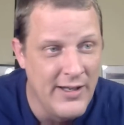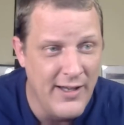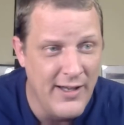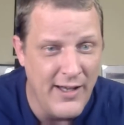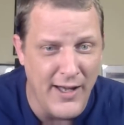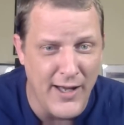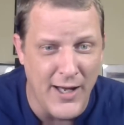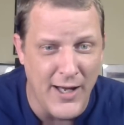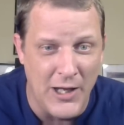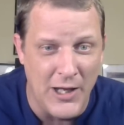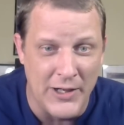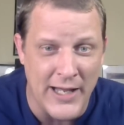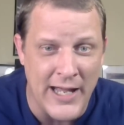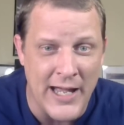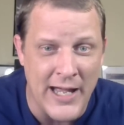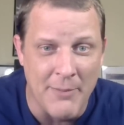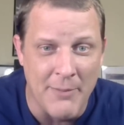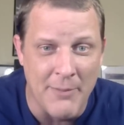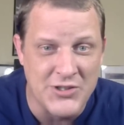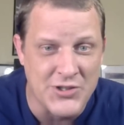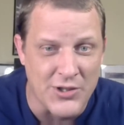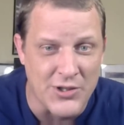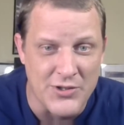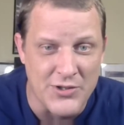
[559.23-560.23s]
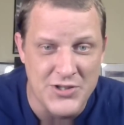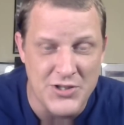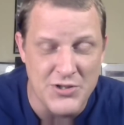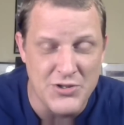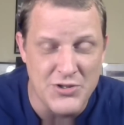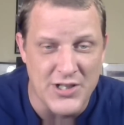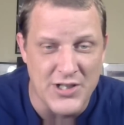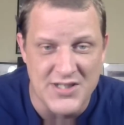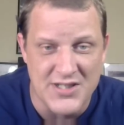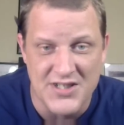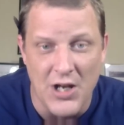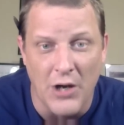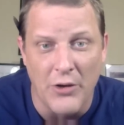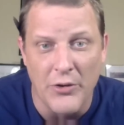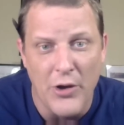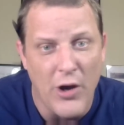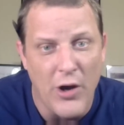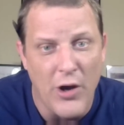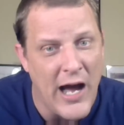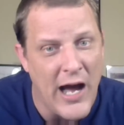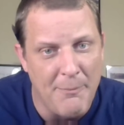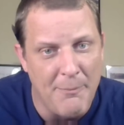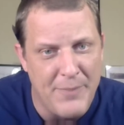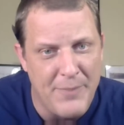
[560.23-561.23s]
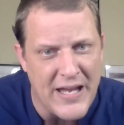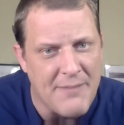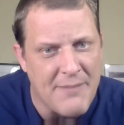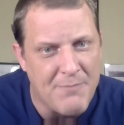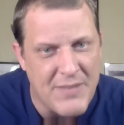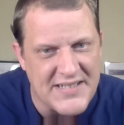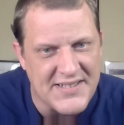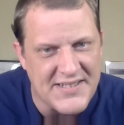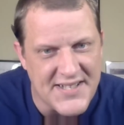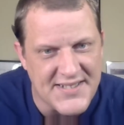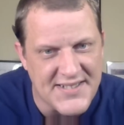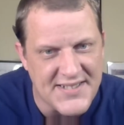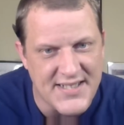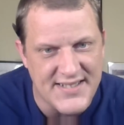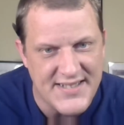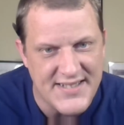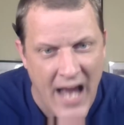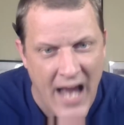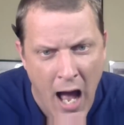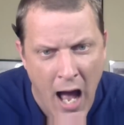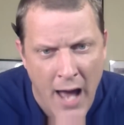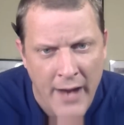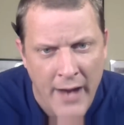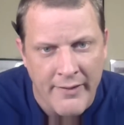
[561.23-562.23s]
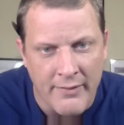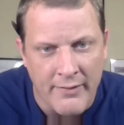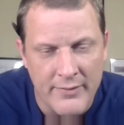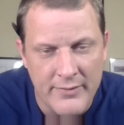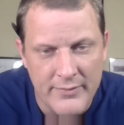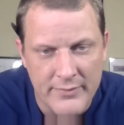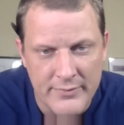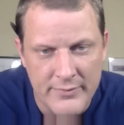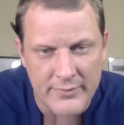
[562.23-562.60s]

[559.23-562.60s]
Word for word: Oh, amateurs, you just don't know how big business is done.